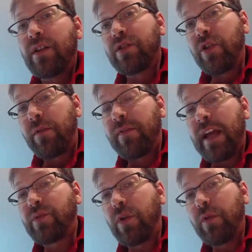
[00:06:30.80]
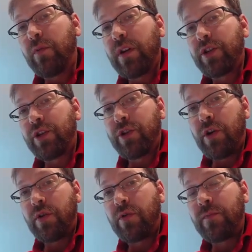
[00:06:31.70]
So if that's what we want to
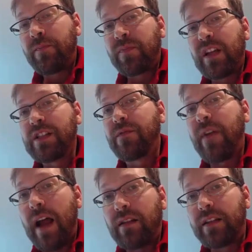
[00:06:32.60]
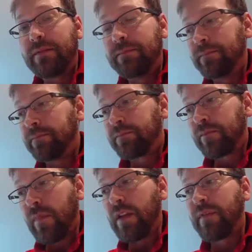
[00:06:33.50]
show is valid,
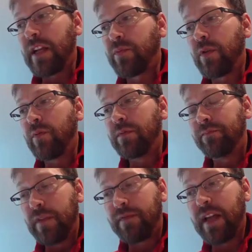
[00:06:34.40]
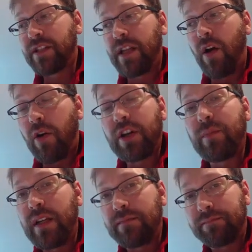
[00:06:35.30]
if that's the
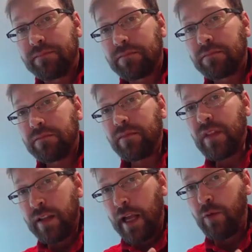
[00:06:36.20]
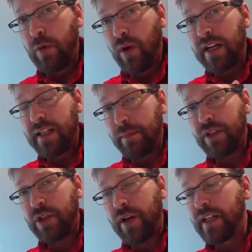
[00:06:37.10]
argument that we want to
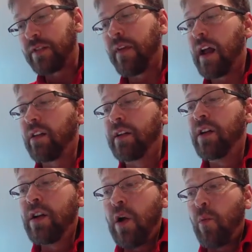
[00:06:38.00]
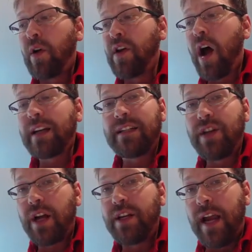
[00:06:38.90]
demonstrate is valid, we're not
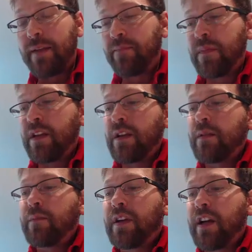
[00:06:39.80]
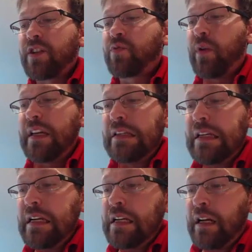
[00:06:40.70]
done yet, because we
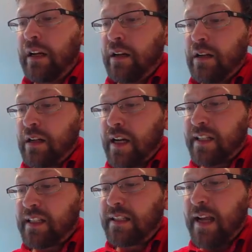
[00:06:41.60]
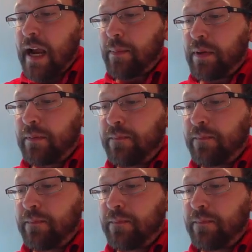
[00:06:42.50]
need a step